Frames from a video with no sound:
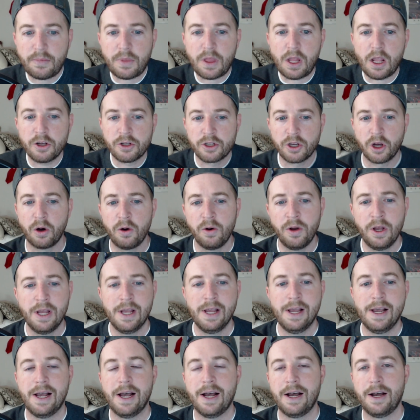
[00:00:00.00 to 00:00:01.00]
So
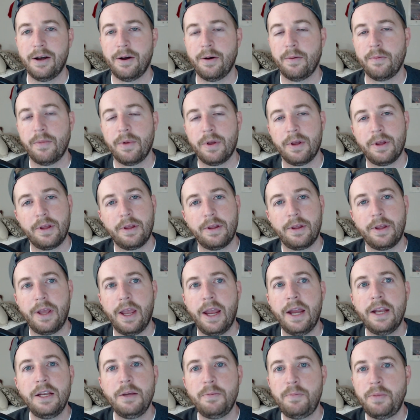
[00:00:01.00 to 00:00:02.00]

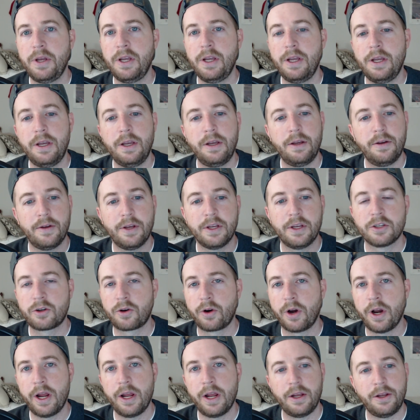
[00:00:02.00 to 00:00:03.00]
ADP is
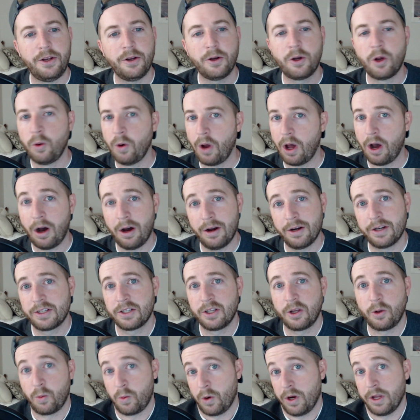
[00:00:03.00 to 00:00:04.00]
great. You can
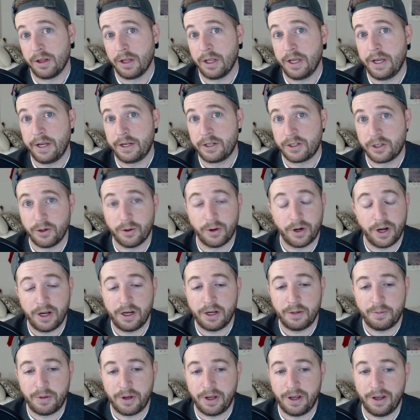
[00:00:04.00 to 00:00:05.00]
honestly win leagues doing
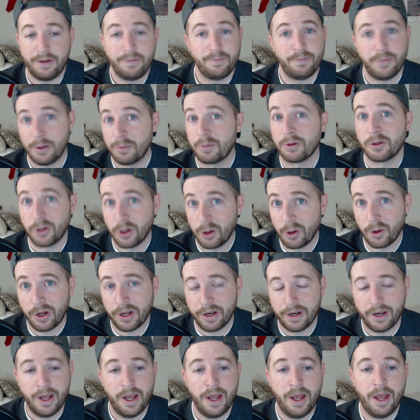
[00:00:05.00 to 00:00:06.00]
ADP. People do
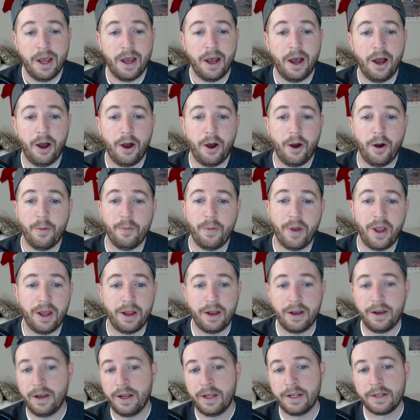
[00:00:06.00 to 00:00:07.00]
it,
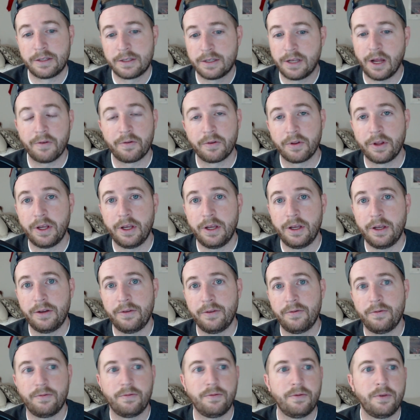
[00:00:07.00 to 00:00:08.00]
and it's definitely
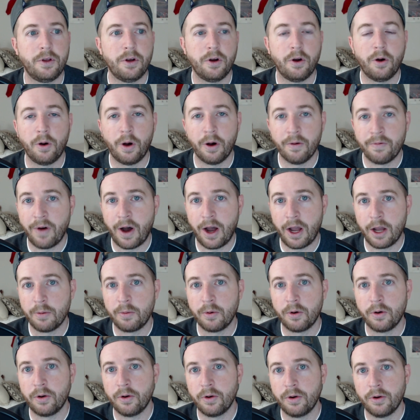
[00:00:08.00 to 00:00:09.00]
a
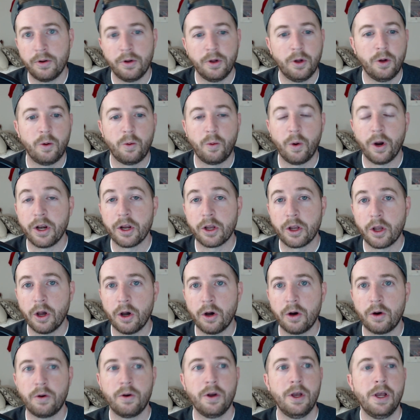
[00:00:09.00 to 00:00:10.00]
viable way to
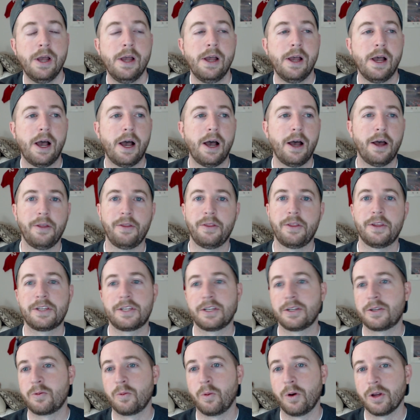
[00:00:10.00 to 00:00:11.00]
go. This
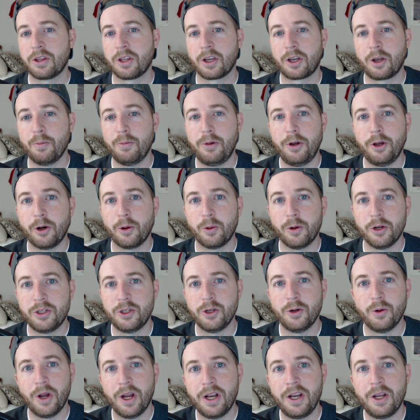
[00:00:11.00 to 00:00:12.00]
is what the computer would
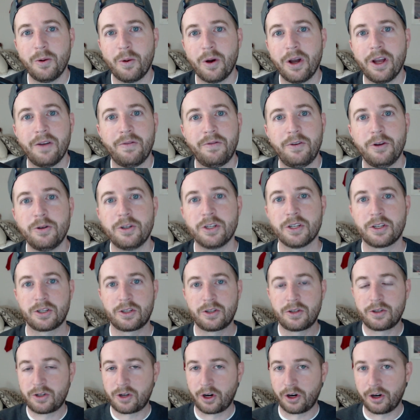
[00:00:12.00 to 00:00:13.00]
do anyway if you just
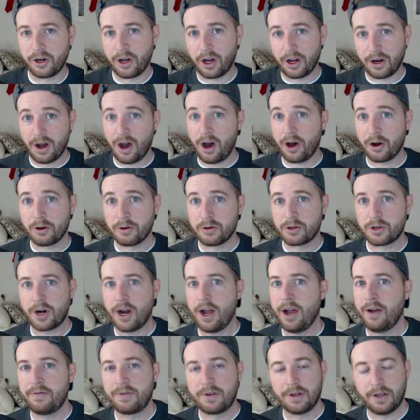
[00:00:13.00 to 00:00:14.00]
turned on auto
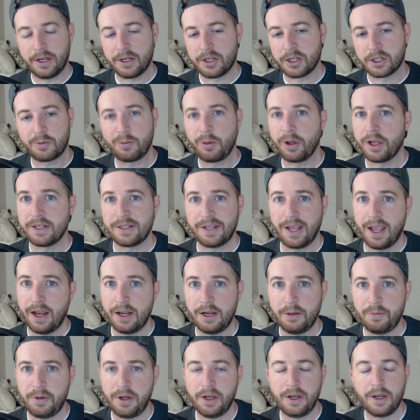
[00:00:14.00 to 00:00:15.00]
draft. It just plays the
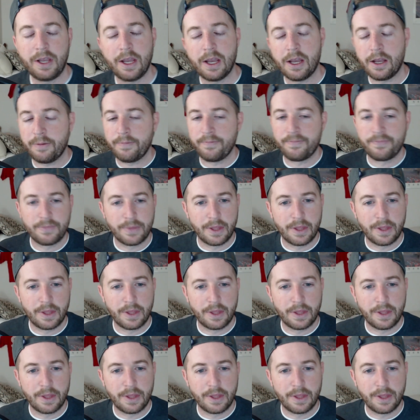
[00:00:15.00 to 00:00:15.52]
ADP game.